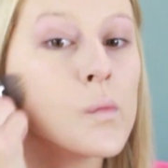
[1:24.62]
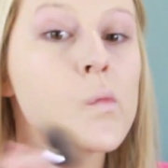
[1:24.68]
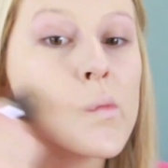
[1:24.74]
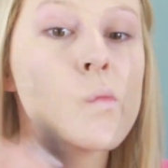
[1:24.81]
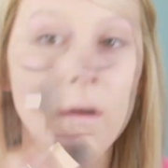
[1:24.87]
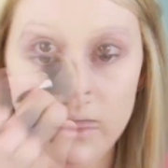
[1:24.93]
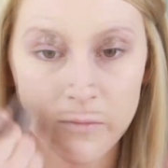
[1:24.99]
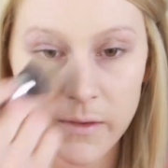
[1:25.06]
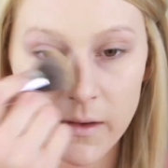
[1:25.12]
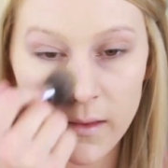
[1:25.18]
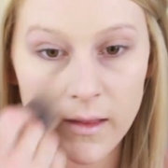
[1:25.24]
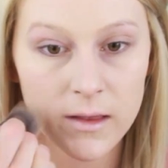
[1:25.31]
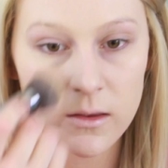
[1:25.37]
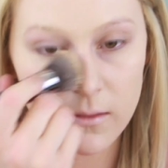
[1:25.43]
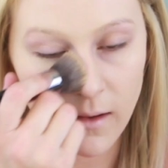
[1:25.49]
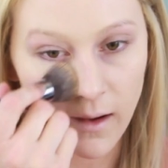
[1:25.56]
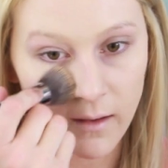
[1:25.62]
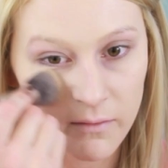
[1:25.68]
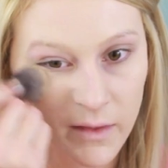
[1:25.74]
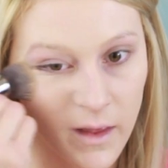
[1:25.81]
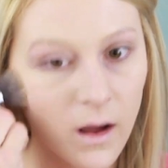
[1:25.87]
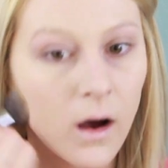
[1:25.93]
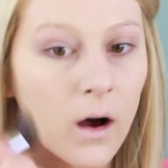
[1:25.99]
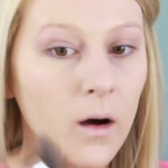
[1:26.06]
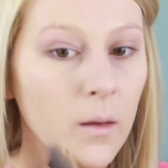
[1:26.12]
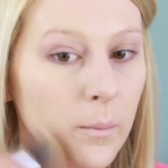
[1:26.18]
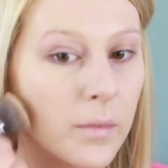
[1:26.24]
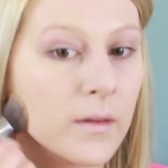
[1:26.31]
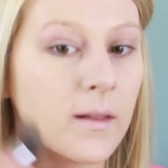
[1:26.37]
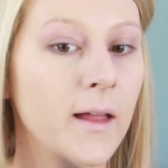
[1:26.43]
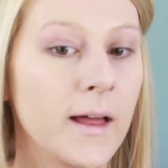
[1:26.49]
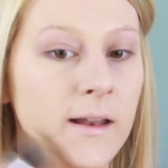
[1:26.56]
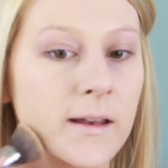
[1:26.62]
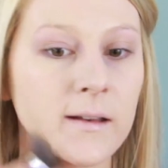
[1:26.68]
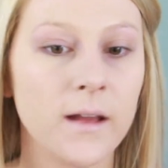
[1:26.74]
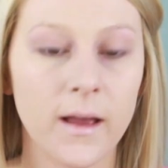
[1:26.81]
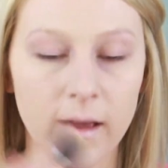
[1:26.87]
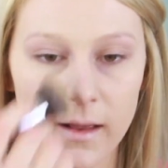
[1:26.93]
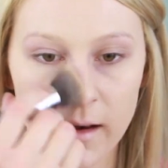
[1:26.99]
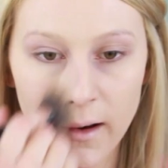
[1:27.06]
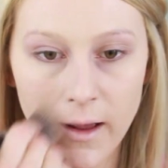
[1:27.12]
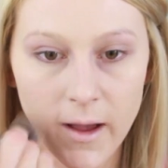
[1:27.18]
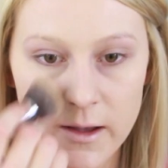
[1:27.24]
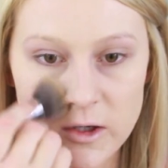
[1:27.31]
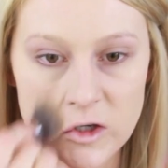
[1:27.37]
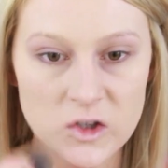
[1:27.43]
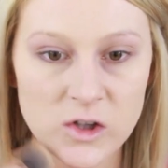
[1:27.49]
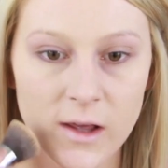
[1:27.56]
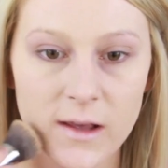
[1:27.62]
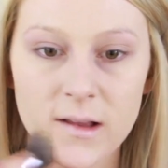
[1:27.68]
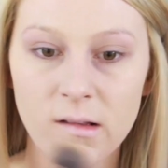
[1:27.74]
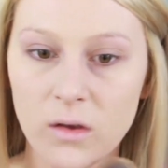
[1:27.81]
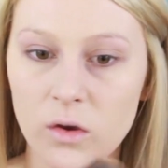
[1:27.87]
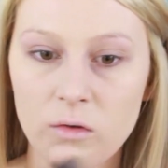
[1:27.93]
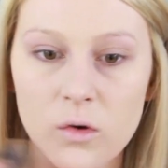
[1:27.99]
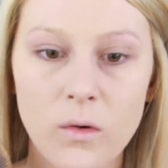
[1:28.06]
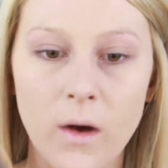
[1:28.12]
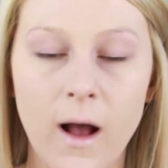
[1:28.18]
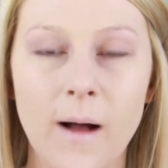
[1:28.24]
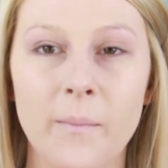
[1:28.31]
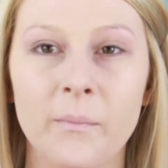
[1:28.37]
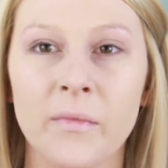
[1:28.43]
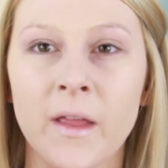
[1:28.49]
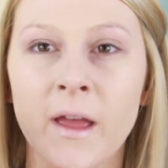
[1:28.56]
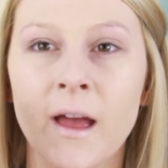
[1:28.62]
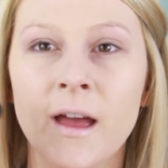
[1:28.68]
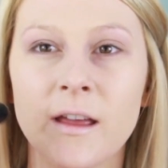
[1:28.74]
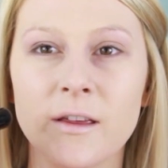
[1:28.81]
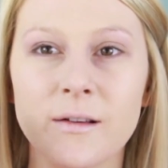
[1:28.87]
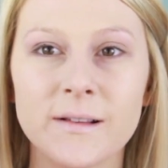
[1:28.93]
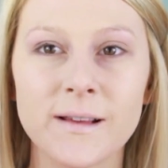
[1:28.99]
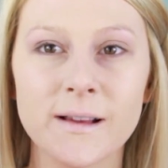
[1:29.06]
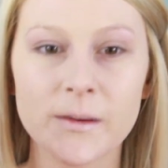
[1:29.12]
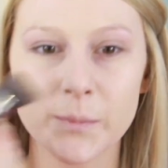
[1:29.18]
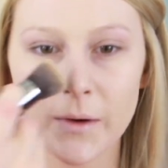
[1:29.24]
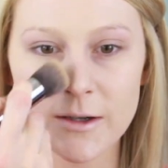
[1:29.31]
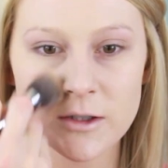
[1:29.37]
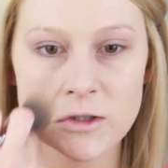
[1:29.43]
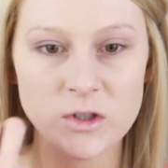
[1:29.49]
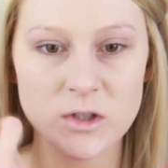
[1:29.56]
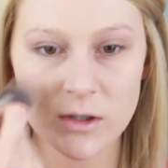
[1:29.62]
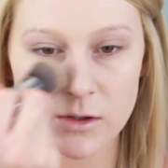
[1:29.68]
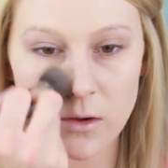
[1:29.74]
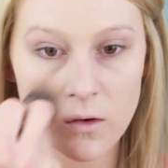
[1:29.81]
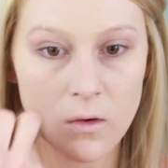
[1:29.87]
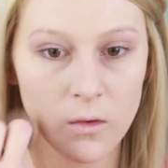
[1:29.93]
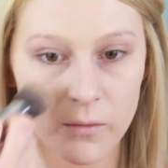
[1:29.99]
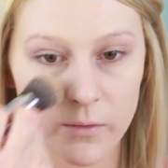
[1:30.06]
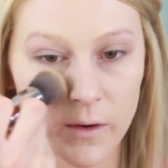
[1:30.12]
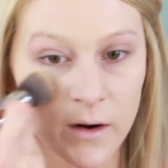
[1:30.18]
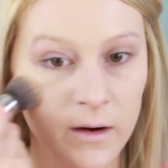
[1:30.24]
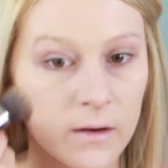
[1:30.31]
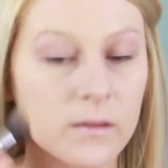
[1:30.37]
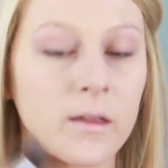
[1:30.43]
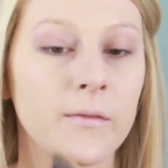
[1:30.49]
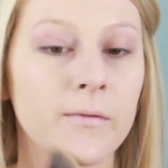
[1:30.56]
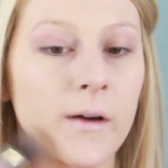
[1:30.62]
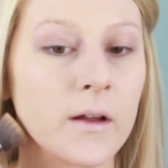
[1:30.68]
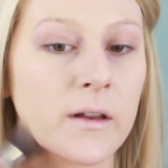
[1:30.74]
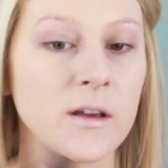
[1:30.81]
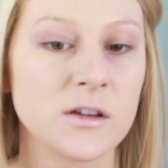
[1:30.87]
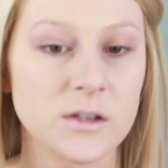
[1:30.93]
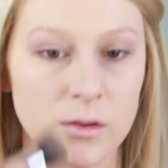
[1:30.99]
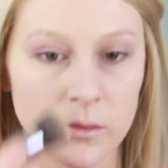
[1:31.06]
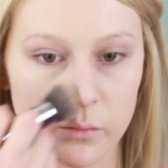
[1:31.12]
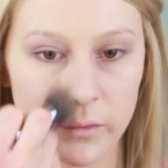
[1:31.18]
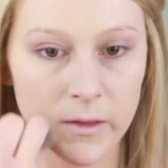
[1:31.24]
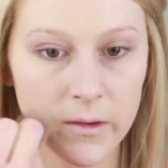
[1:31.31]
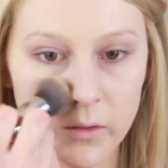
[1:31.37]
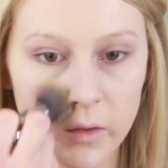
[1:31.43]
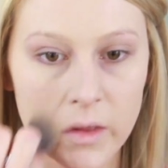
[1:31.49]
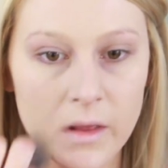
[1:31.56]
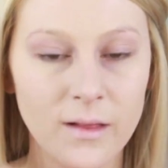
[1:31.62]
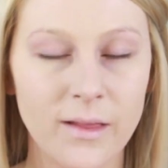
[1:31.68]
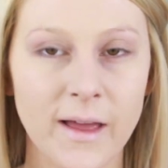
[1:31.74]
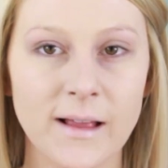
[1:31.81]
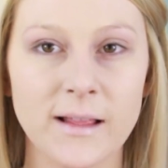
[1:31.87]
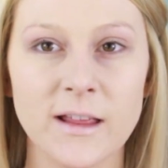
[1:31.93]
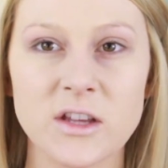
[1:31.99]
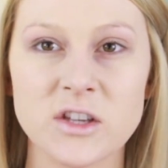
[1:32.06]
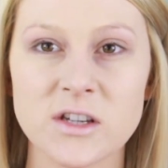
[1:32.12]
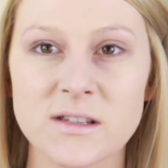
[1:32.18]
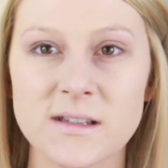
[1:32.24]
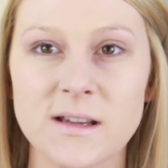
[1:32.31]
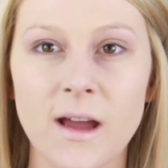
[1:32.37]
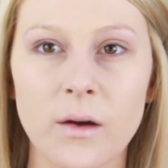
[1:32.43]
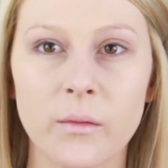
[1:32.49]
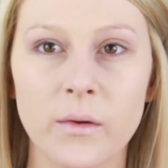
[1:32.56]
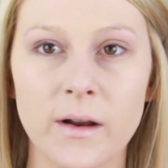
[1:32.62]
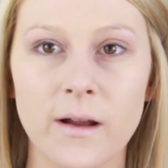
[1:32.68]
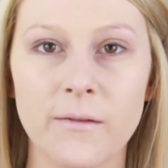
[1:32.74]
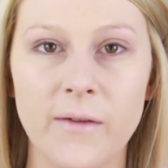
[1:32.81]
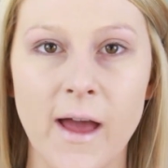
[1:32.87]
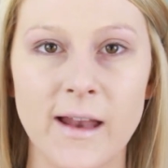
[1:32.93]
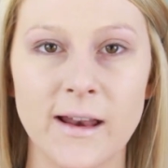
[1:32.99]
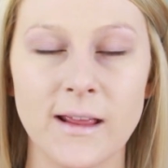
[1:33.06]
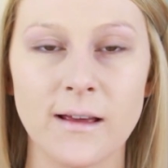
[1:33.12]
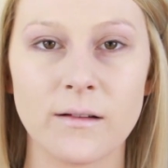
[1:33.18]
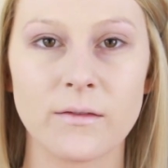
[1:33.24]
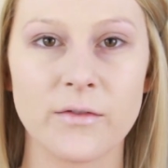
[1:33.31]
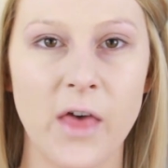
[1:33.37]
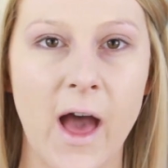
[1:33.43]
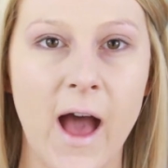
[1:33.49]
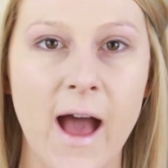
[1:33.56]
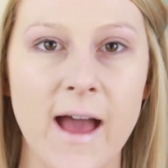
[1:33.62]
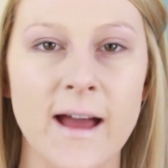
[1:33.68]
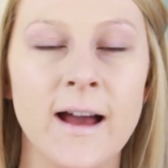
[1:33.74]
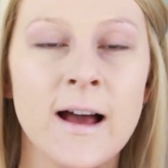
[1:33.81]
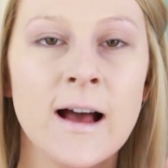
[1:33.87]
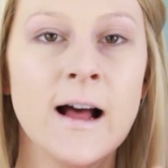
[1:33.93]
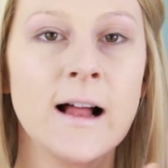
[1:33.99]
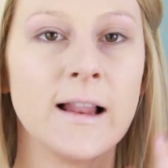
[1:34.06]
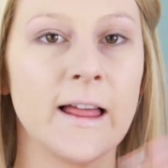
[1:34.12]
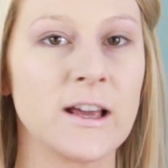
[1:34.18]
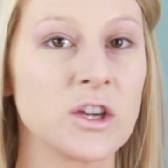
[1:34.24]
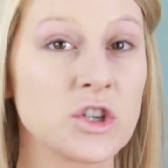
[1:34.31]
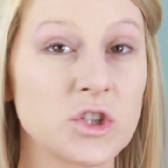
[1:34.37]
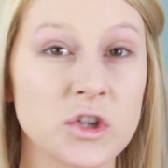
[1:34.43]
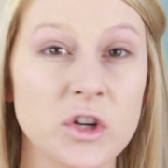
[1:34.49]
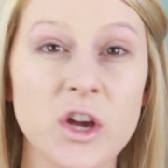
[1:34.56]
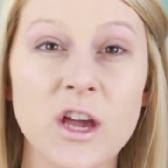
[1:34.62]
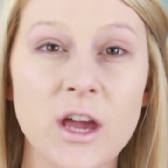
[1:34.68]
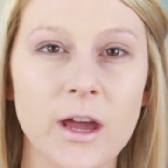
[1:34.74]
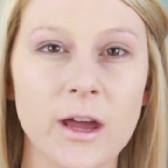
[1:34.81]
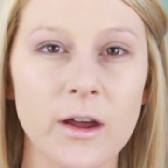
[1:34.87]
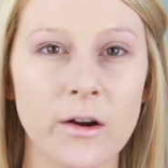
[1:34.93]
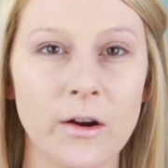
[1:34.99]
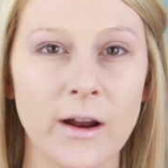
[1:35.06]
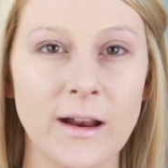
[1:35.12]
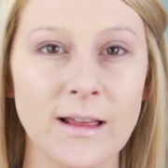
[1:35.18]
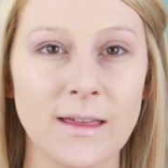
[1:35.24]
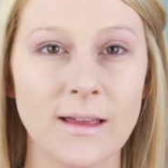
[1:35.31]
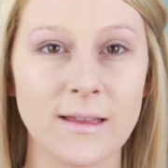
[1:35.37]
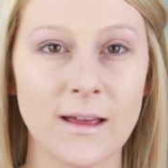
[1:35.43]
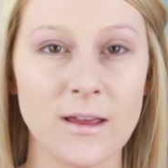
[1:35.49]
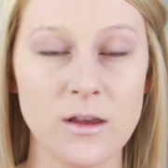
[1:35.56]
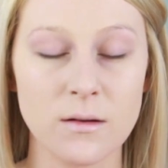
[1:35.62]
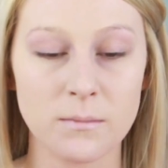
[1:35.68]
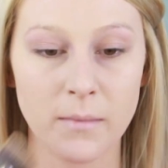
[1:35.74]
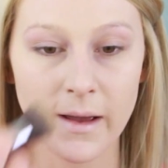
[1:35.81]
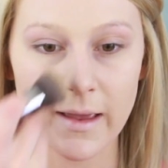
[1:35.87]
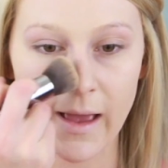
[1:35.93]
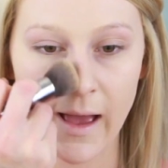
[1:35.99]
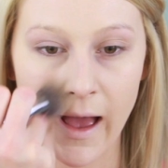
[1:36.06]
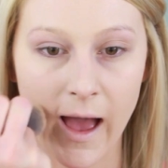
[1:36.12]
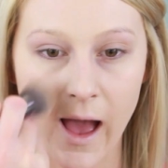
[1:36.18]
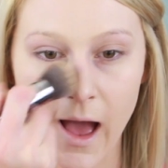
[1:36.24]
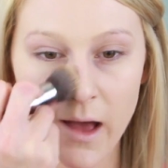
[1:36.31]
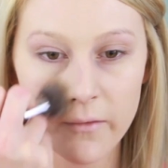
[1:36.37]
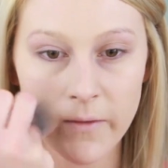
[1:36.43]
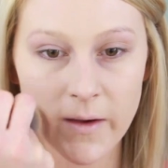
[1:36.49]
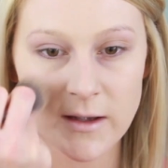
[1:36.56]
So when you feel like you have that all blended, I just like to use this brush and just go over the foundation really lightly, just to get rid of any of that like streaking or anything that you might have.